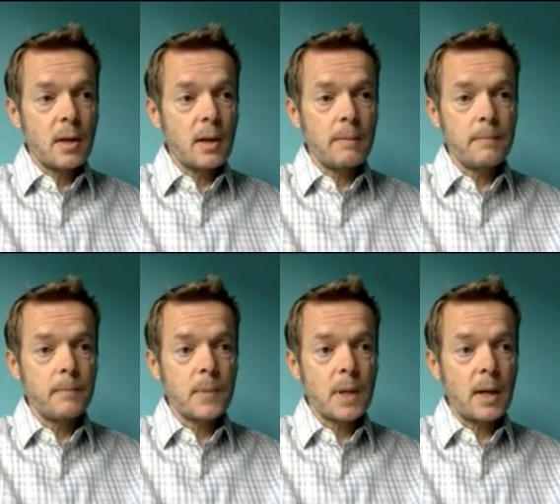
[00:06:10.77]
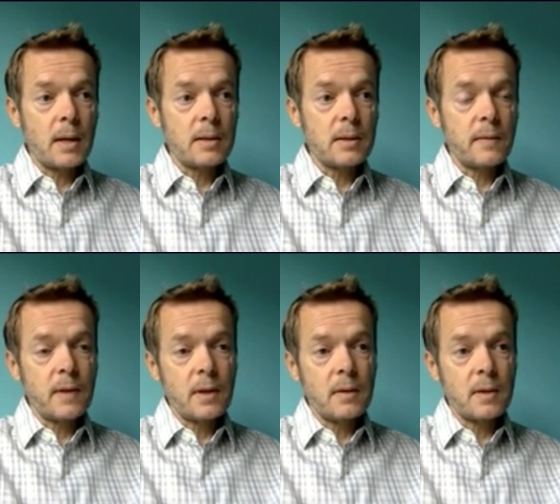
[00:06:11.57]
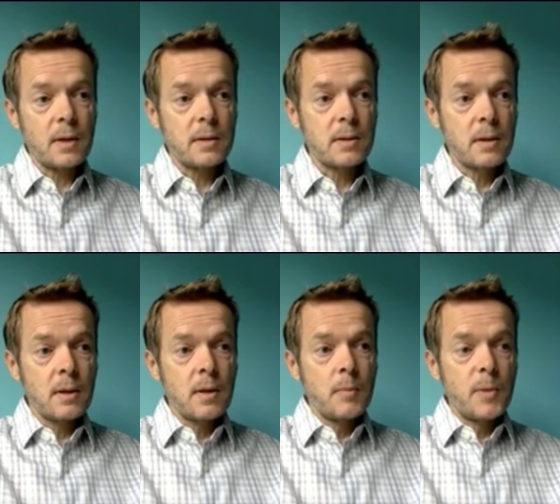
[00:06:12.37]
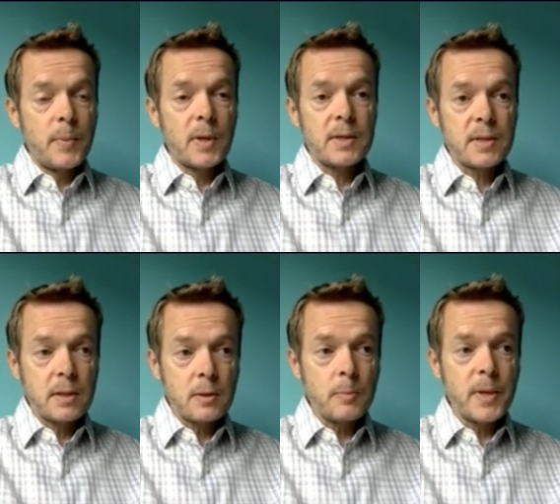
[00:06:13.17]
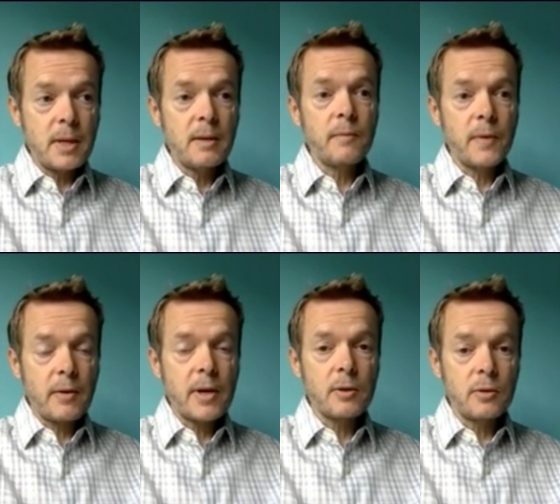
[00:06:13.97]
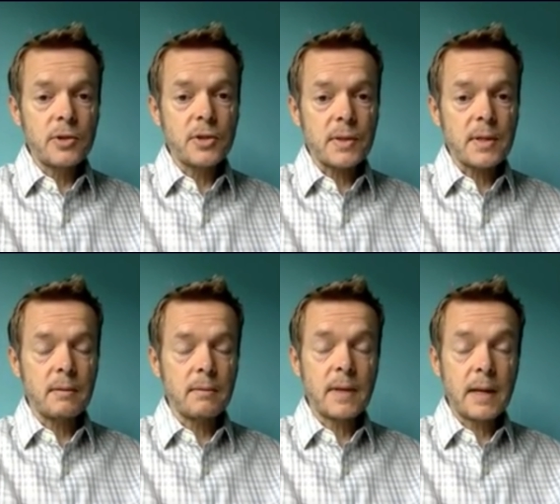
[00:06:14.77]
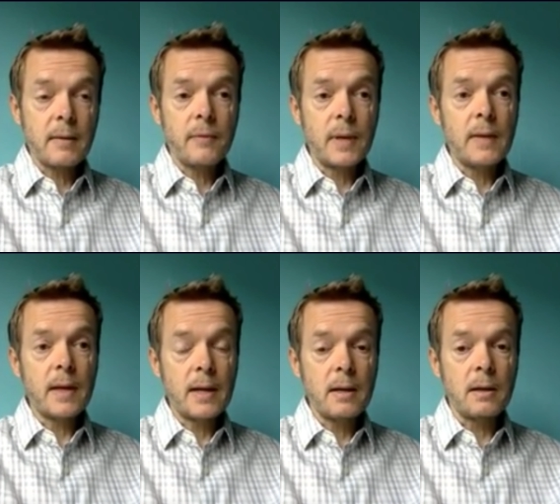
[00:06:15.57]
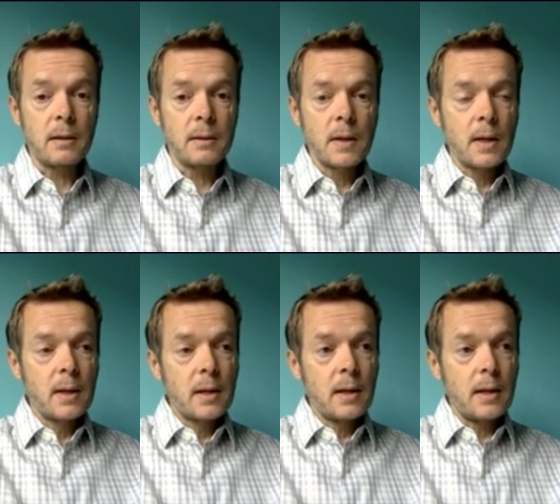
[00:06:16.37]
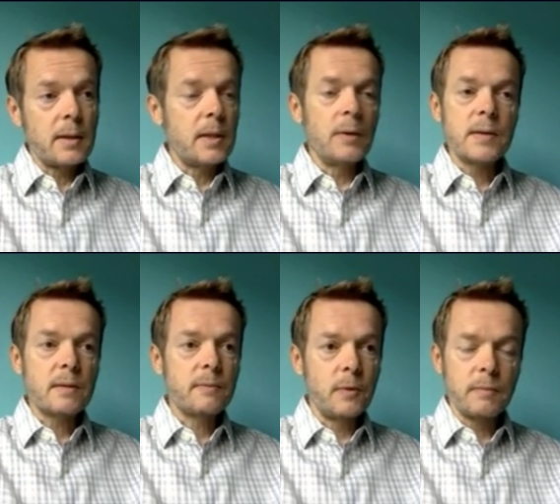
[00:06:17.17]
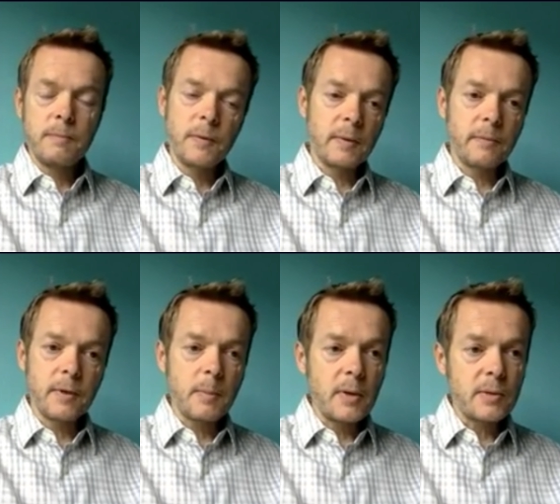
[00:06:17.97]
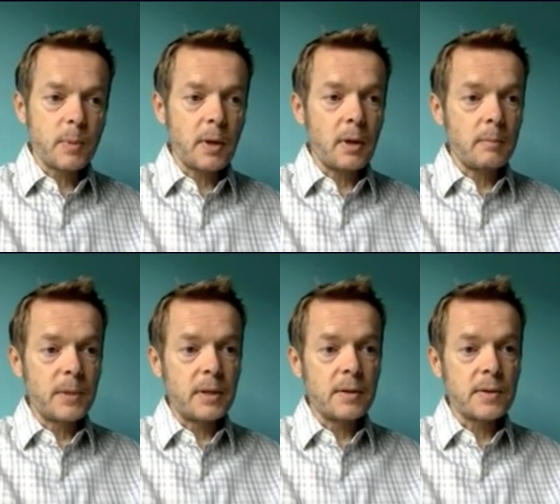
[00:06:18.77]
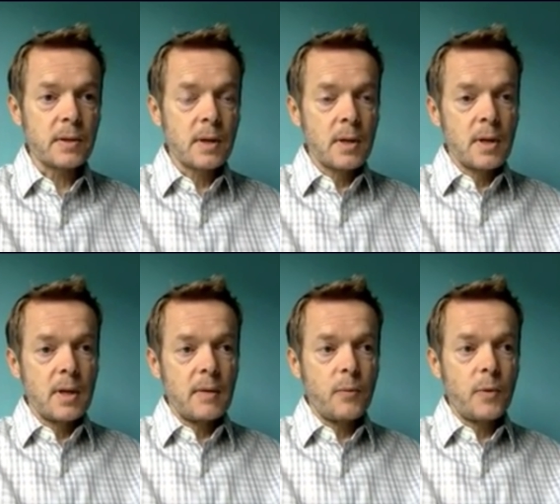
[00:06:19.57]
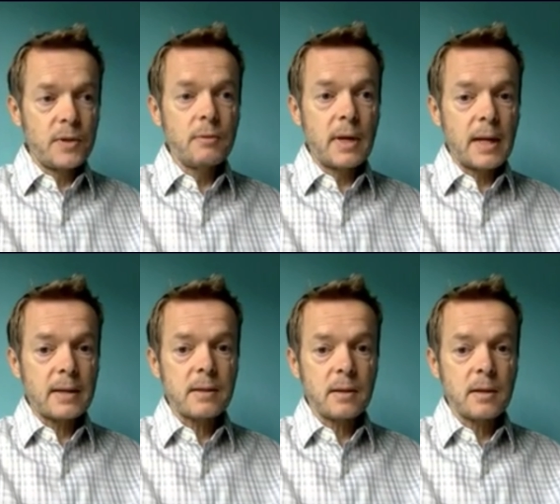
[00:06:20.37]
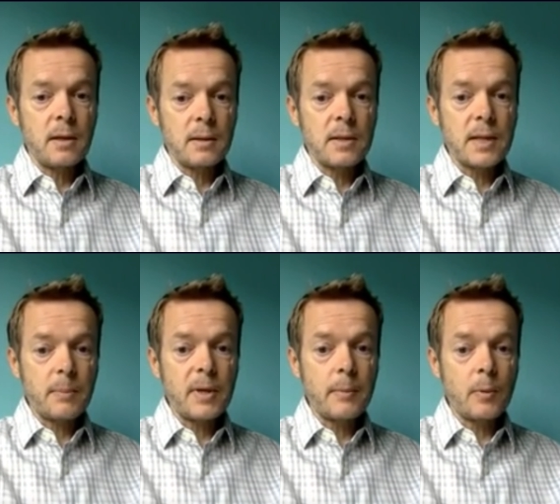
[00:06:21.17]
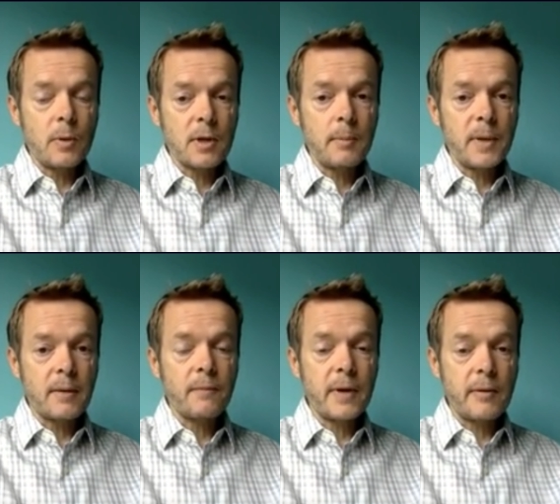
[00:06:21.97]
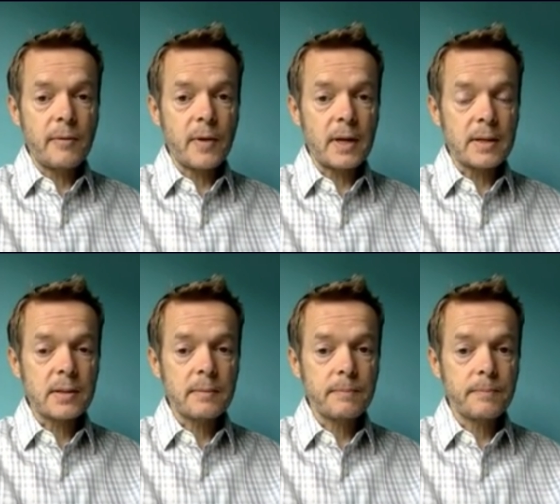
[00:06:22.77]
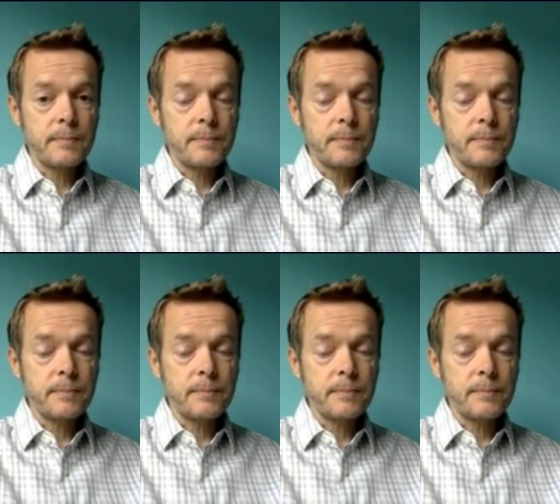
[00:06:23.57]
um, and I think that people are still being very cautious, and thankfully they are uh, you know, for, for, the, for the most part, because if we do relax our guard, this epidemic will come back very fast.